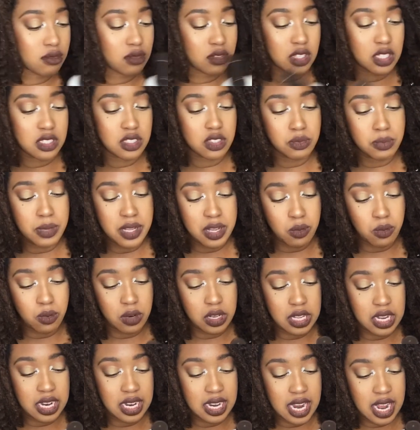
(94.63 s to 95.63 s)
This would be
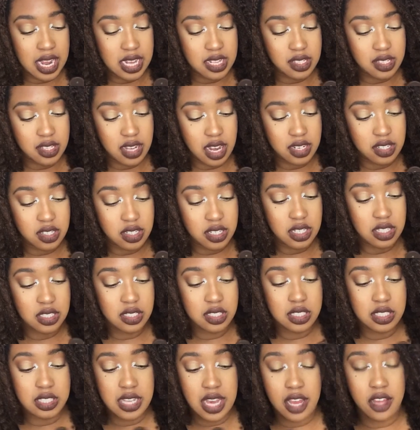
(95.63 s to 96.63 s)
really nice to actually
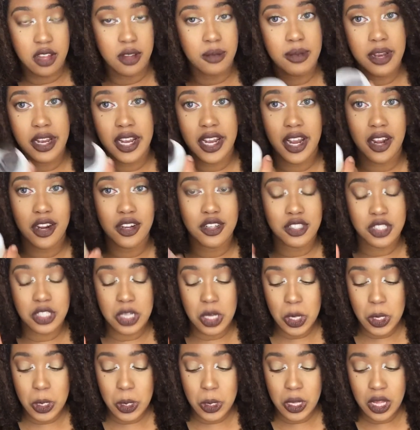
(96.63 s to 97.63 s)
detangle my hair,
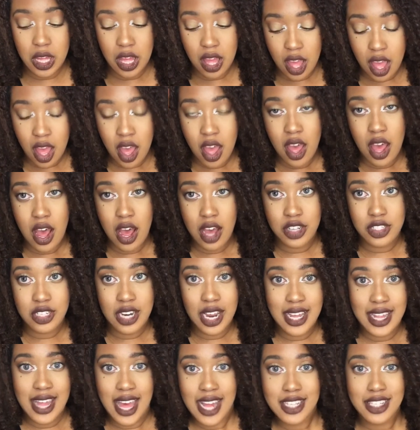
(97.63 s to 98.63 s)
so I'll
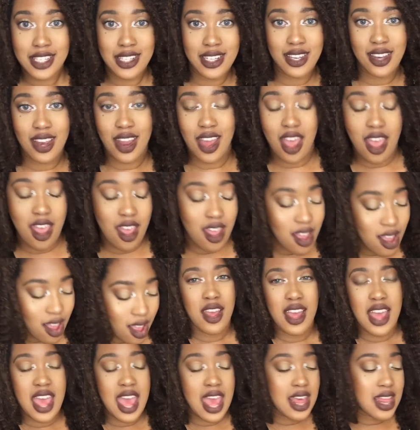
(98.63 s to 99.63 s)
try that tonight.
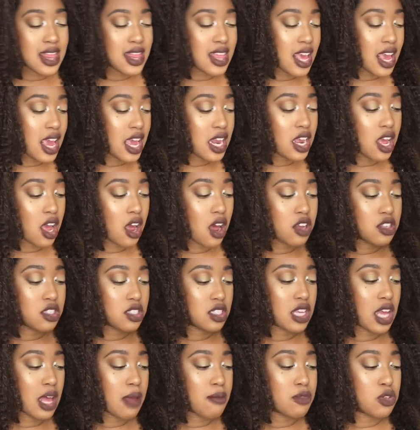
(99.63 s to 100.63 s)
And then it also
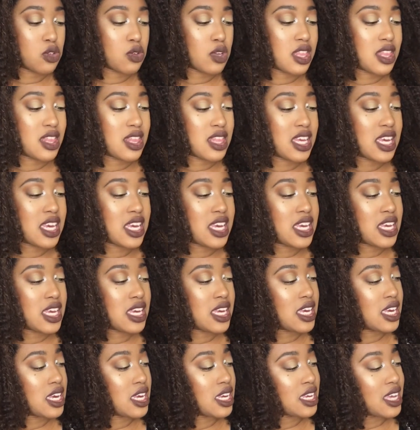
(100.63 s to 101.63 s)
comes with
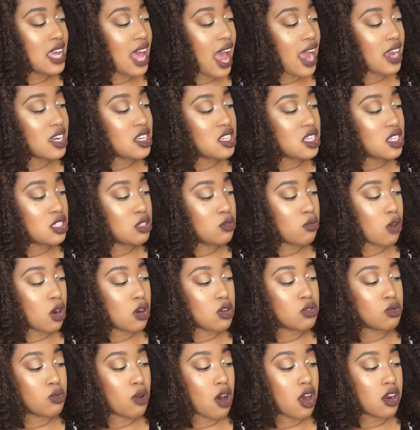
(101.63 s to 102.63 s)
the Cactus
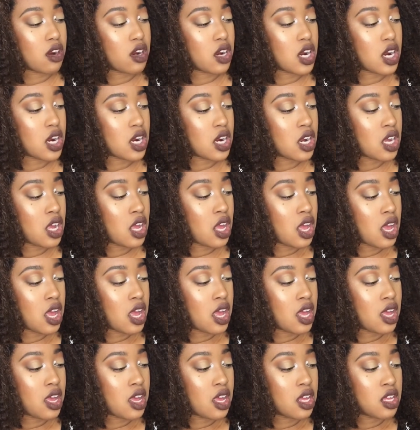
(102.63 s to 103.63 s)
Rose Water
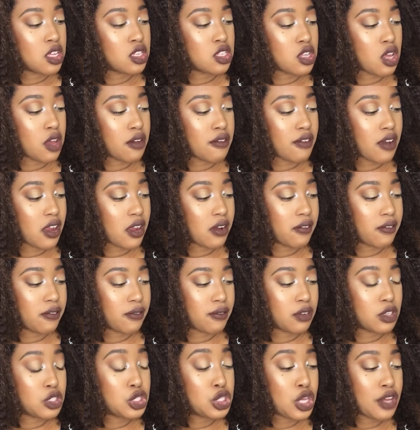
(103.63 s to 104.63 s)

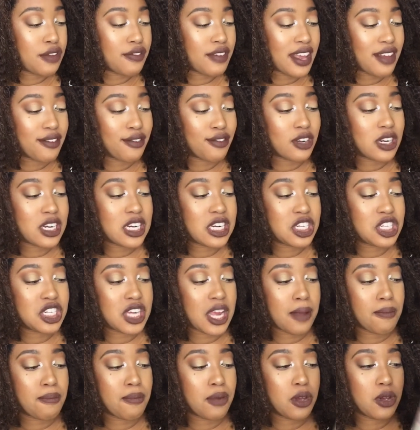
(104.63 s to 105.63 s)
sulfate-free
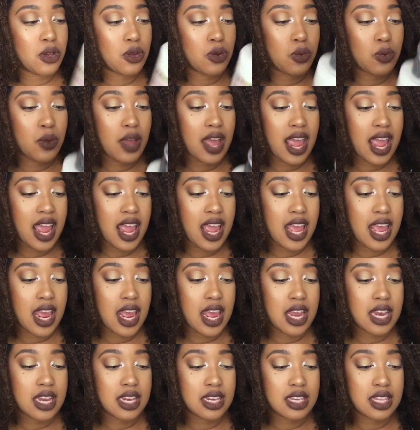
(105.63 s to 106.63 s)
shampoo
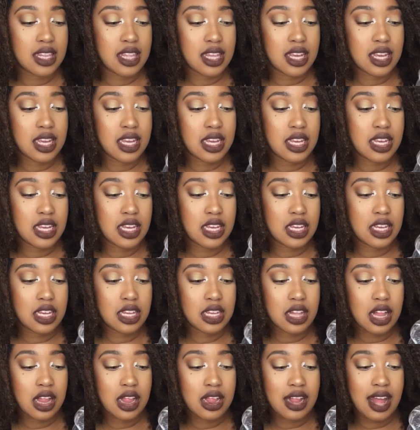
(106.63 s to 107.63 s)
and
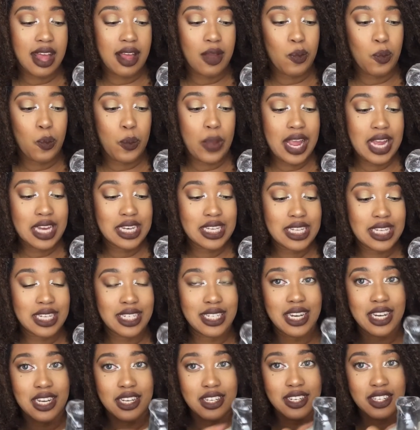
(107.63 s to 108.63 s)
the lightweight
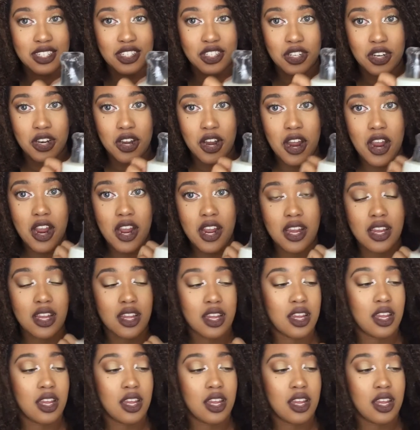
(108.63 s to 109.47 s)
conditioner.